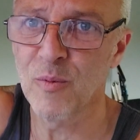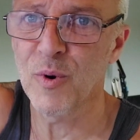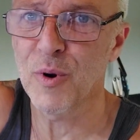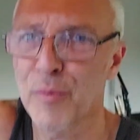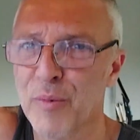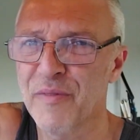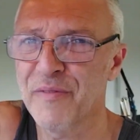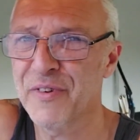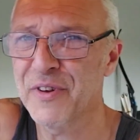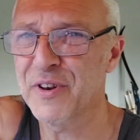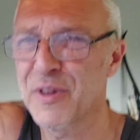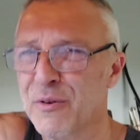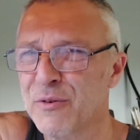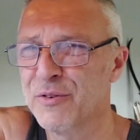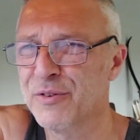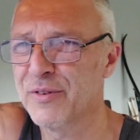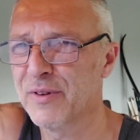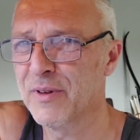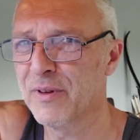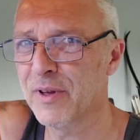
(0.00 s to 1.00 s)
one of my videos,
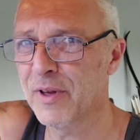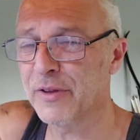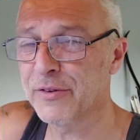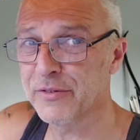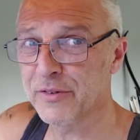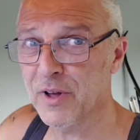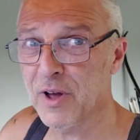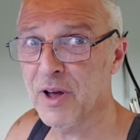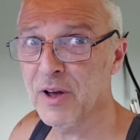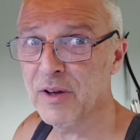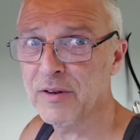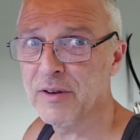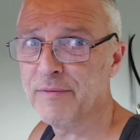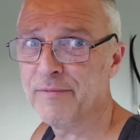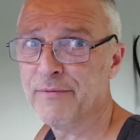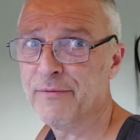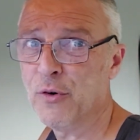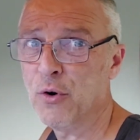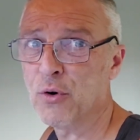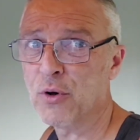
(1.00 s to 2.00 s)
I started a
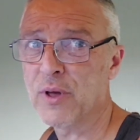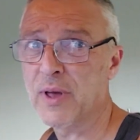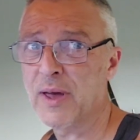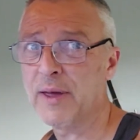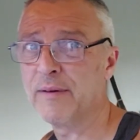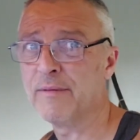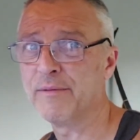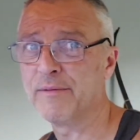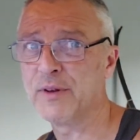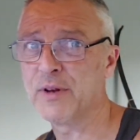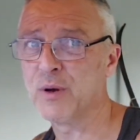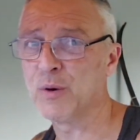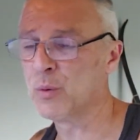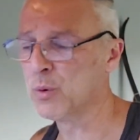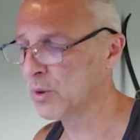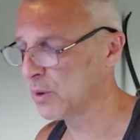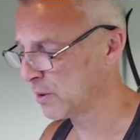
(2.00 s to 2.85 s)
4K video.